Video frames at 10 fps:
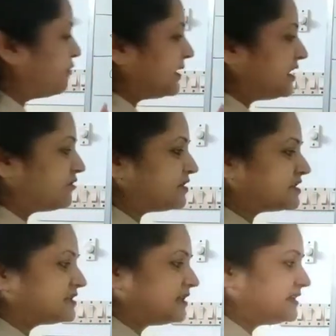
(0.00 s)
many
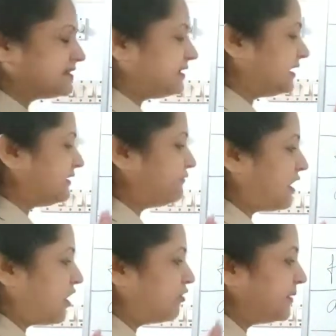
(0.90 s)
is
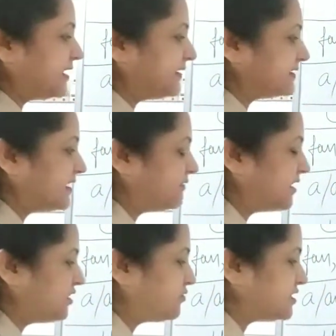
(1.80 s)
given
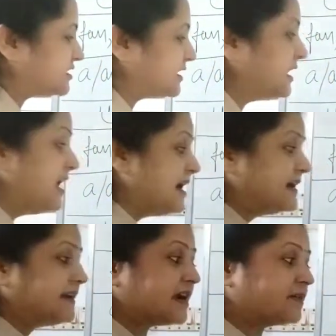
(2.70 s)
in question,
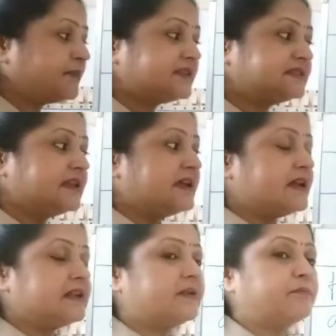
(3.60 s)
that means
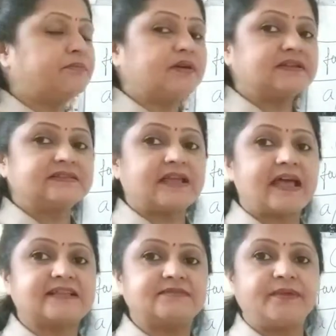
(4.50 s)
numbers
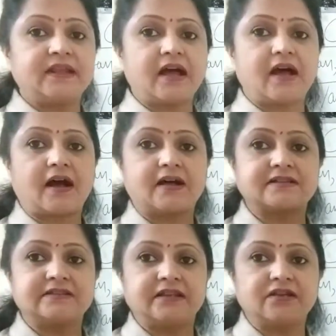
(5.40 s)
has been
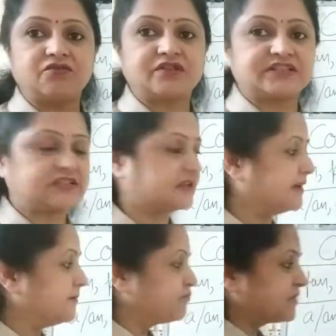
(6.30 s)
asked in
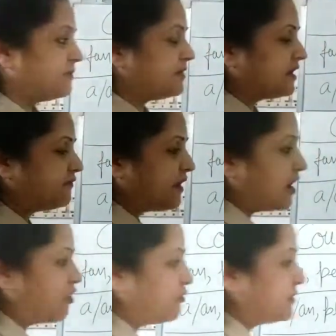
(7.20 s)
question. If
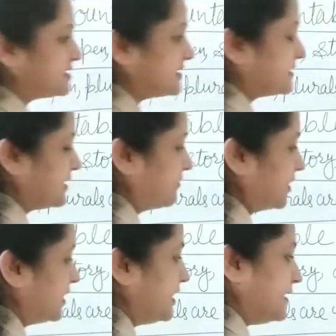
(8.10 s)
how much is
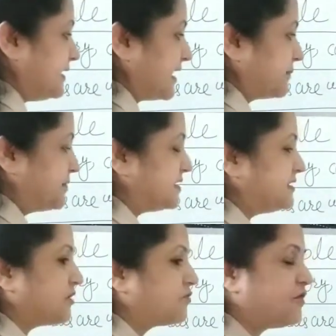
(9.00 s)
given, that
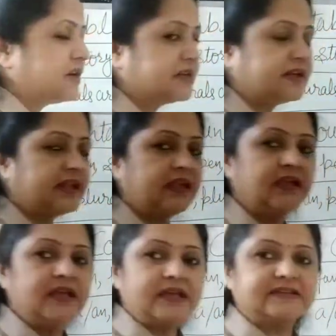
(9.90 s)
means the quantity
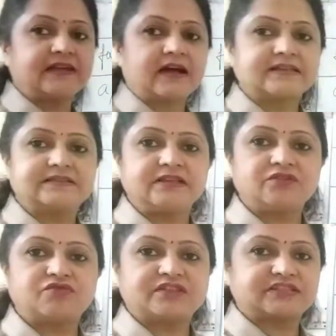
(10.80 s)
is asked
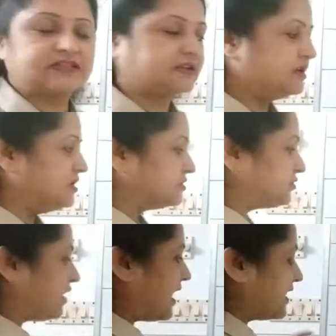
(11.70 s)
in question.
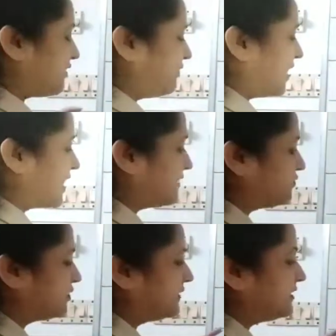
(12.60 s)
So if I have
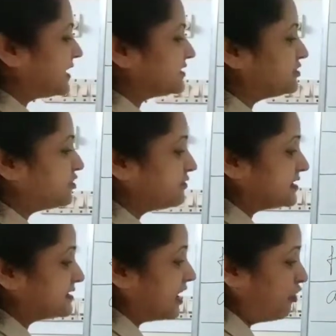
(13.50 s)
to give the answer of
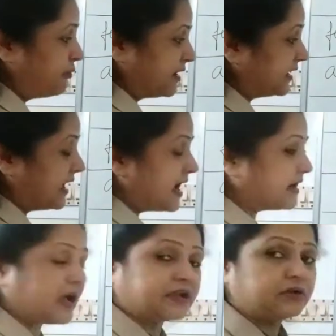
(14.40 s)
this how many
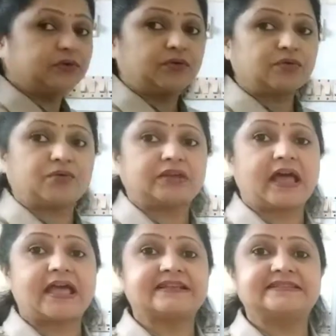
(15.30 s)
and I don't know the
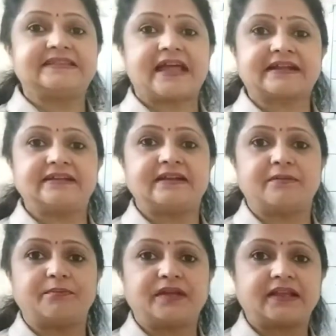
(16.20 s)
exact
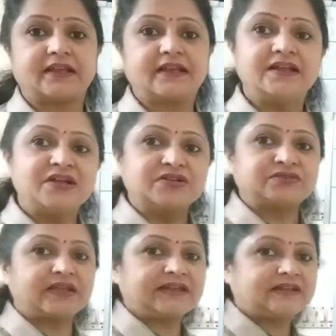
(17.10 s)
number here,
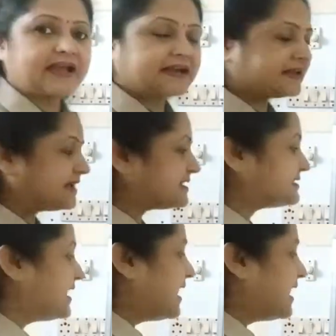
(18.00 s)
so in that case